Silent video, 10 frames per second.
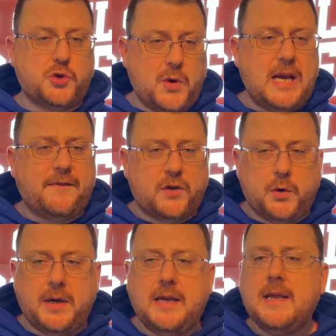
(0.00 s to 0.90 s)
trade
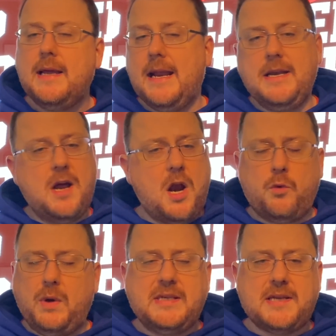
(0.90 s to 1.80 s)
Fleury and not
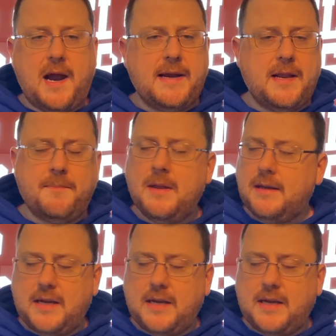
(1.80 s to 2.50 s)
re-sign him.